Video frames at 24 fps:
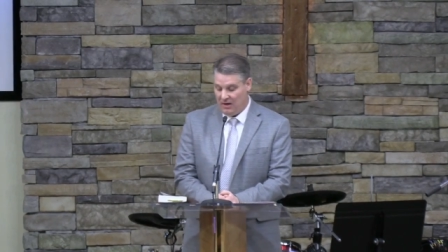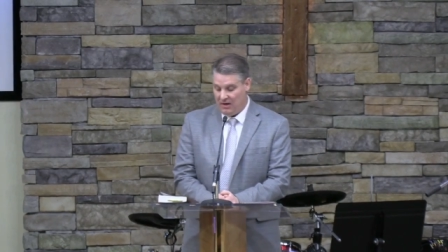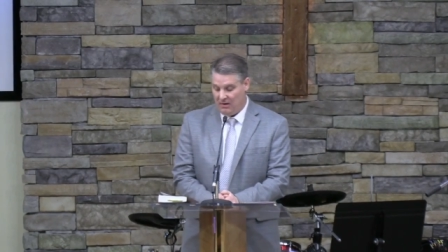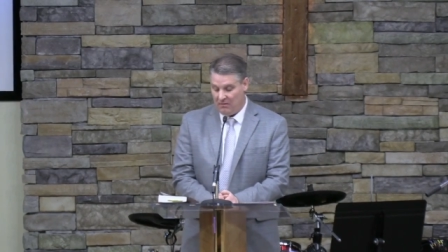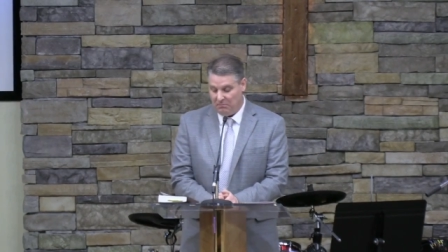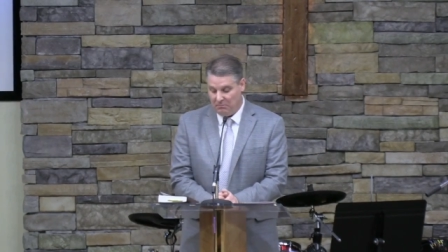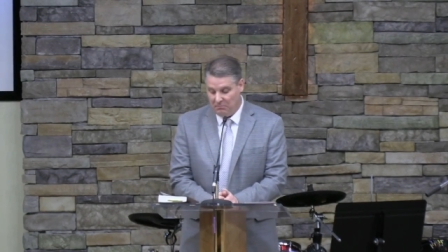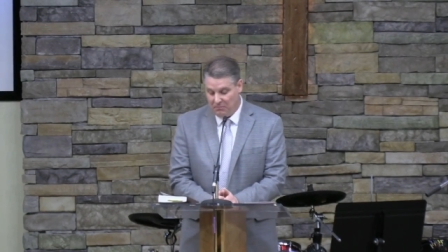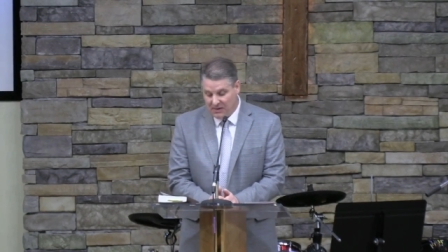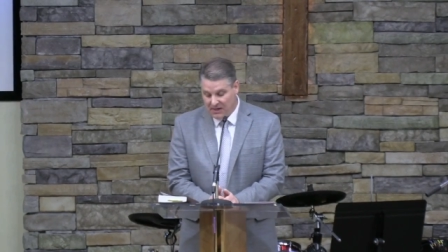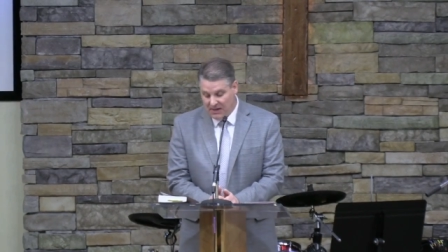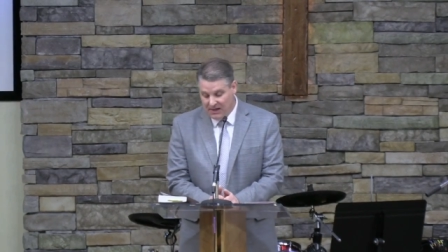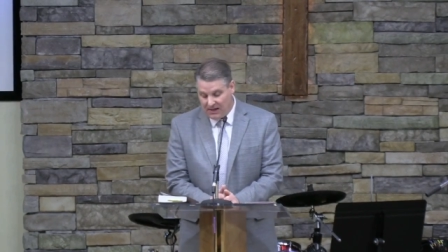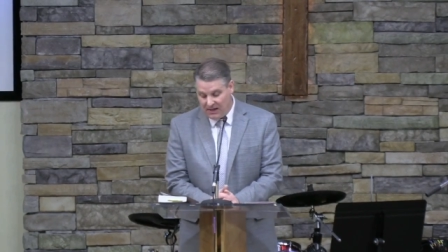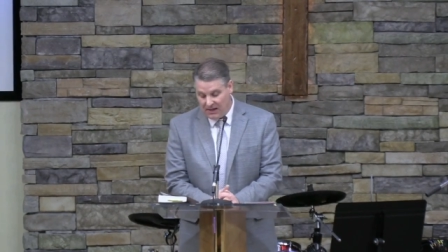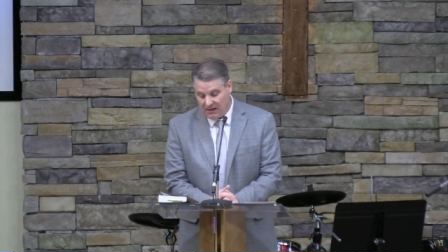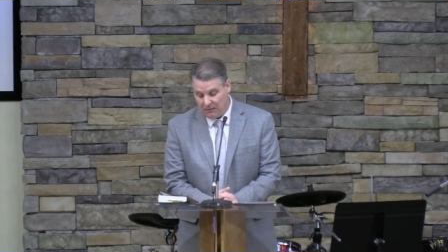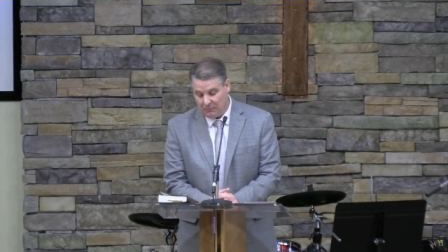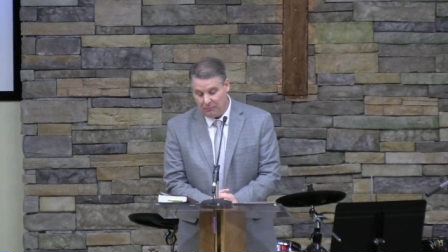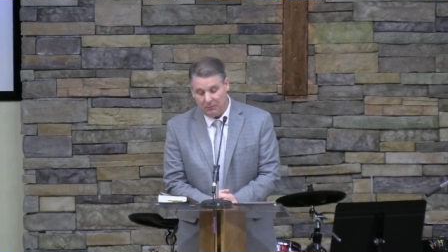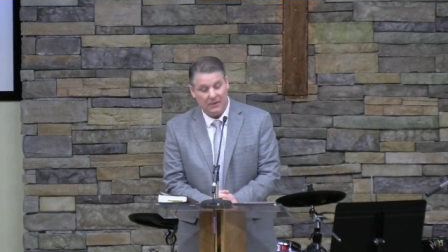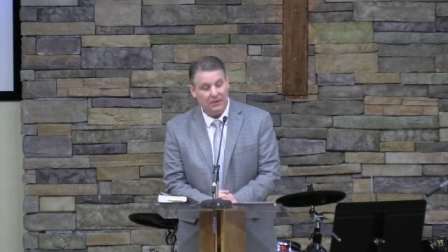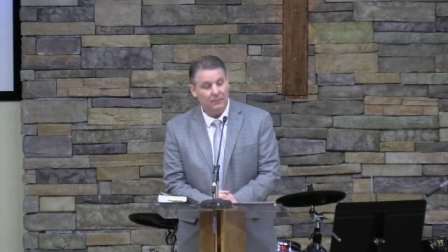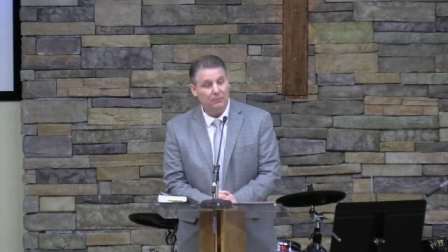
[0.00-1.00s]

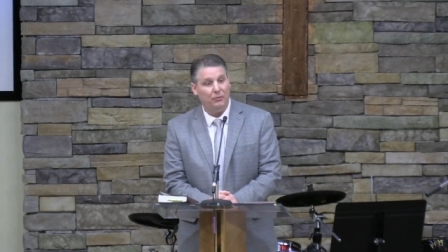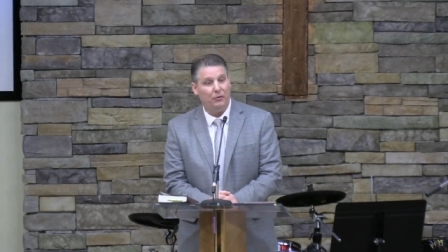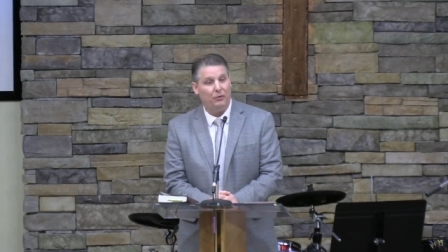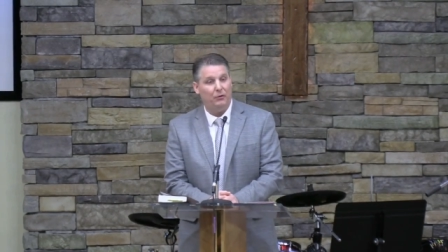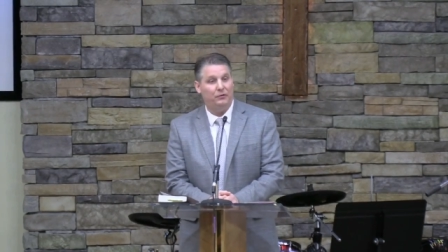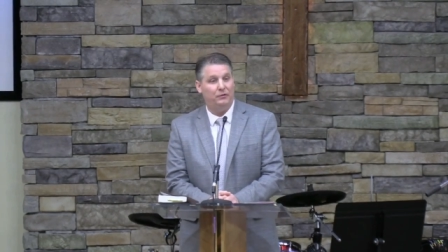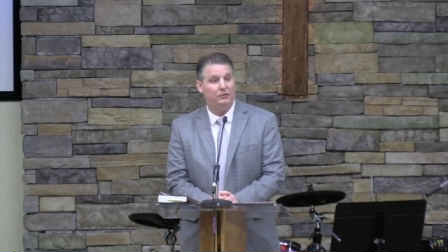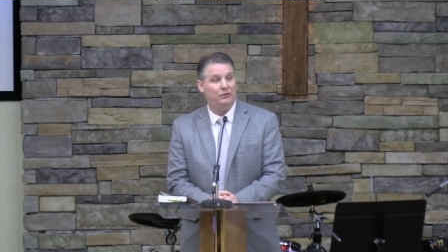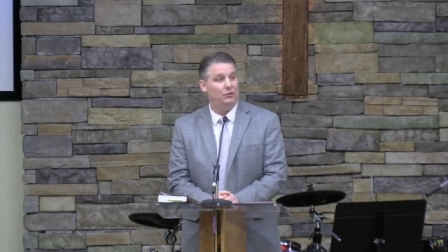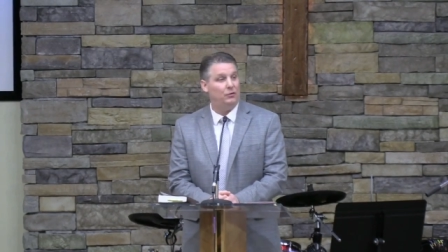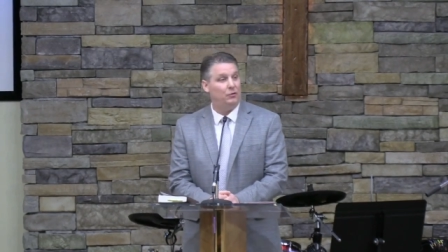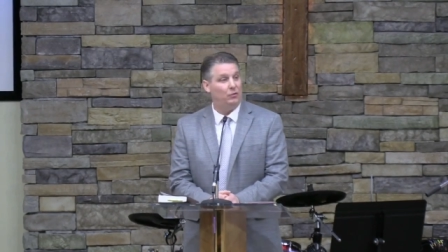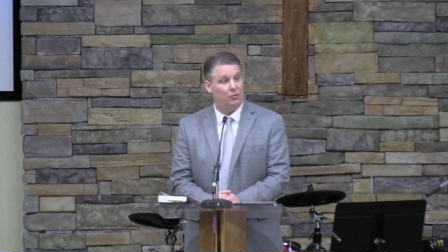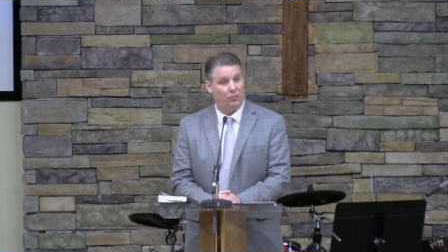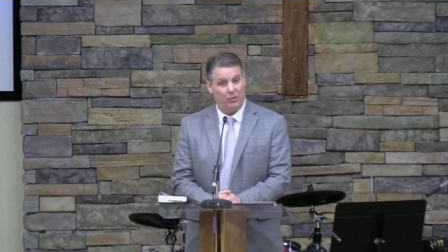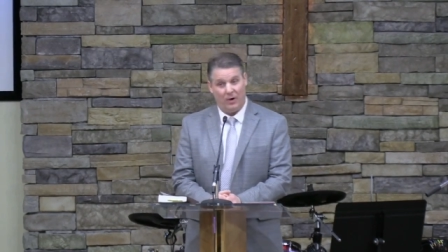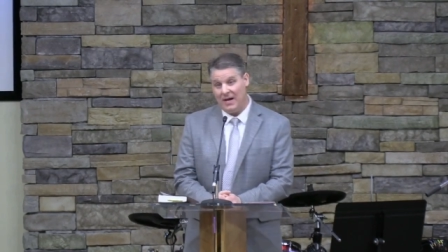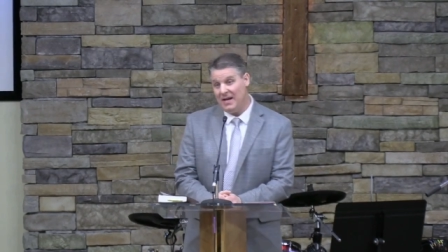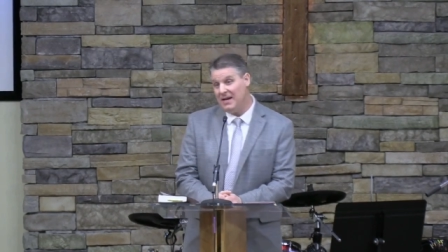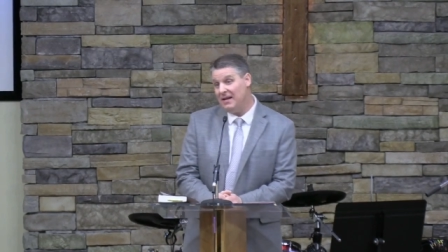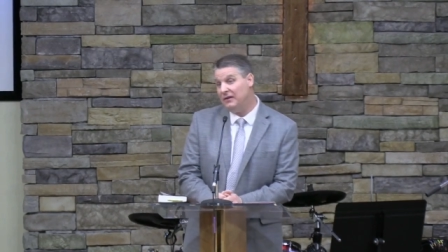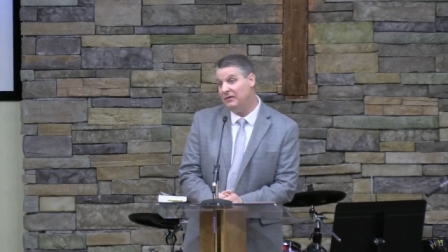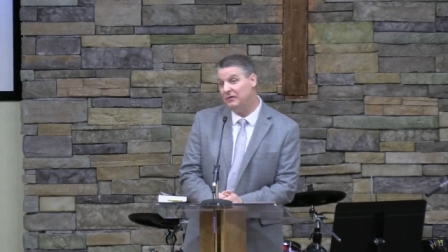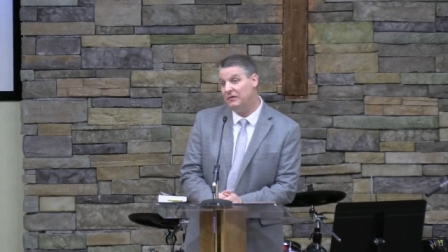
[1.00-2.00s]
meeting people's
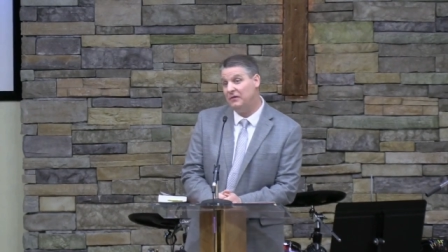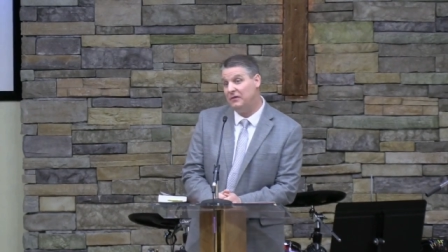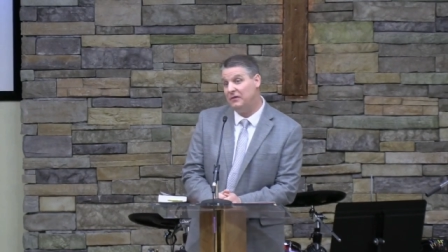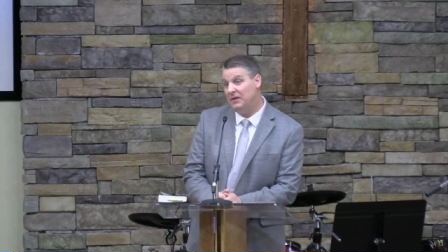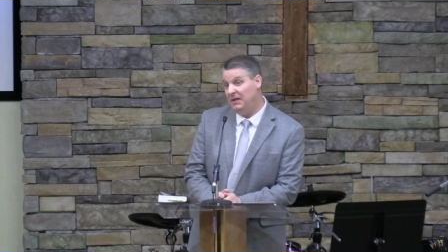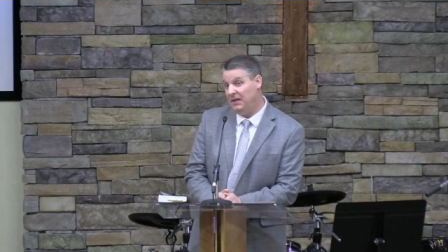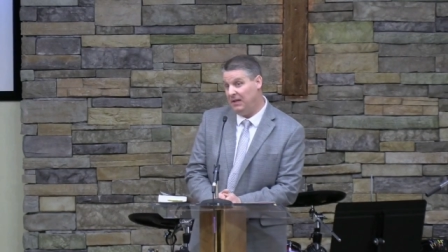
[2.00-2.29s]
greatest